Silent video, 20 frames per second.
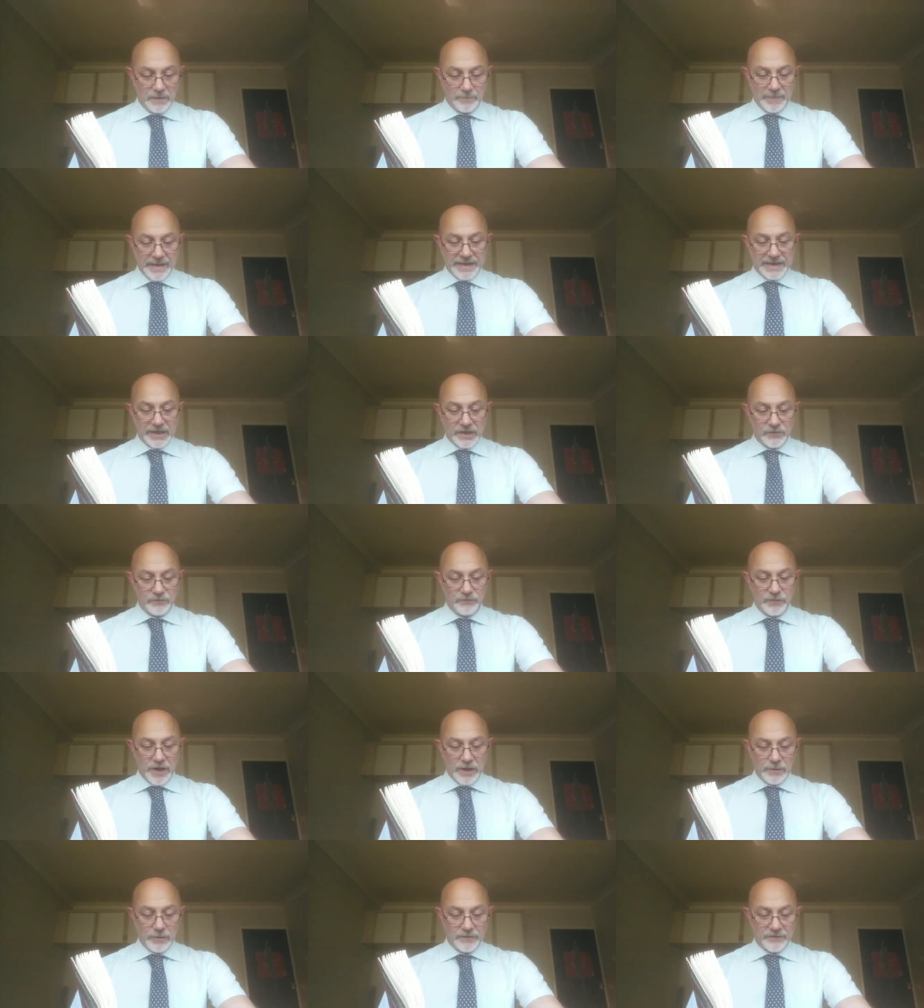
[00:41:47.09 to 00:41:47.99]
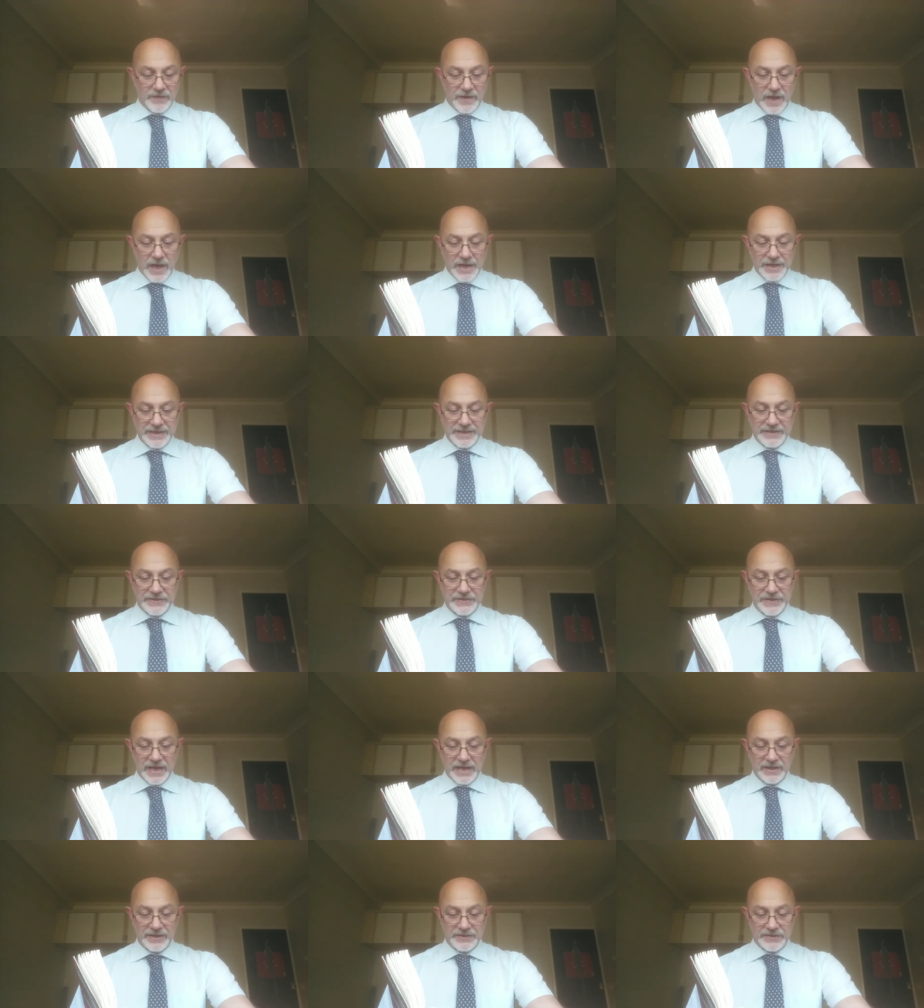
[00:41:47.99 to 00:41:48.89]
making a row of honey
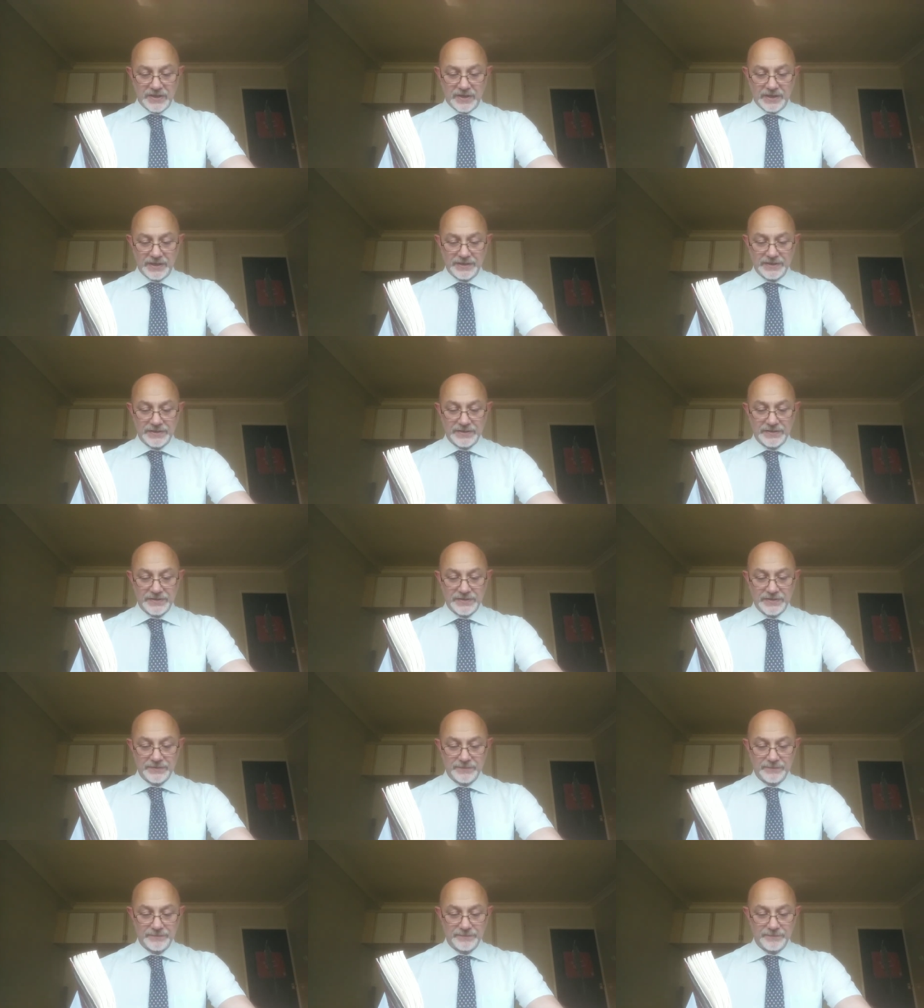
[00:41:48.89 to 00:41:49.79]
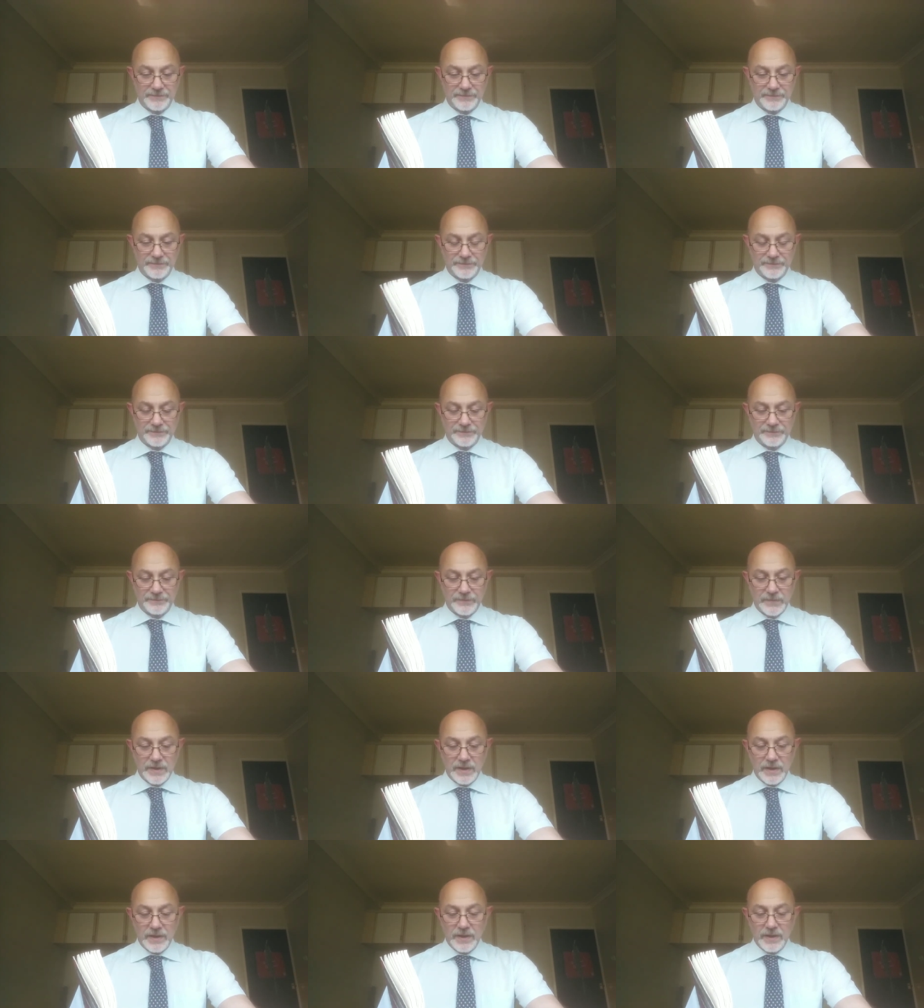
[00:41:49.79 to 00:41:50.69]
stalactites.
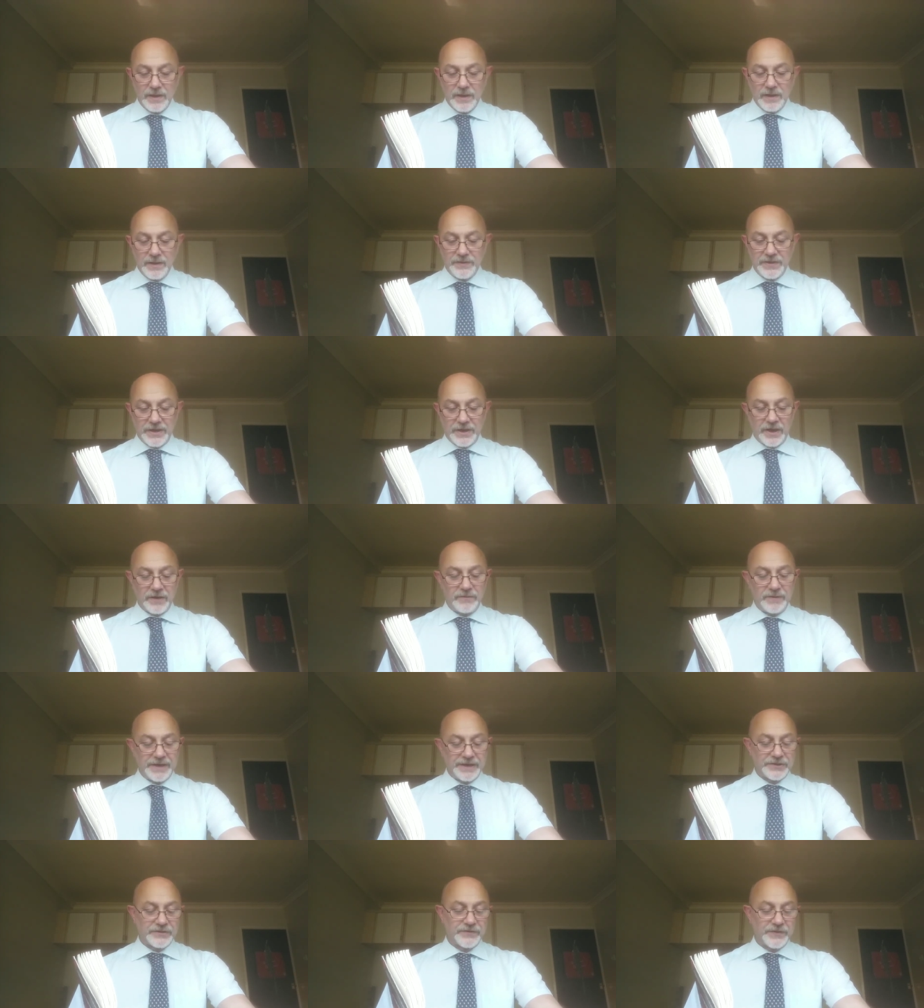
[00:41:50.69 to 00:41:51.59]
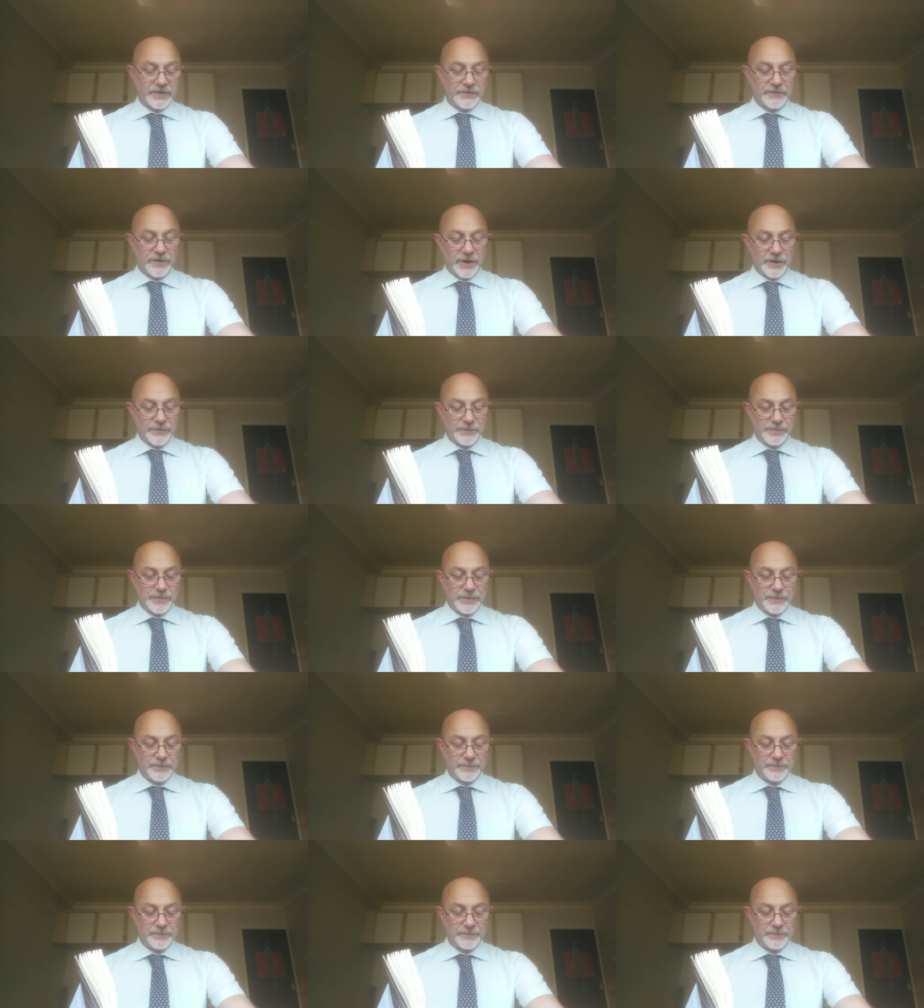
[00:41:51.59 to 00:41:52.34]
Then I reached for the rope.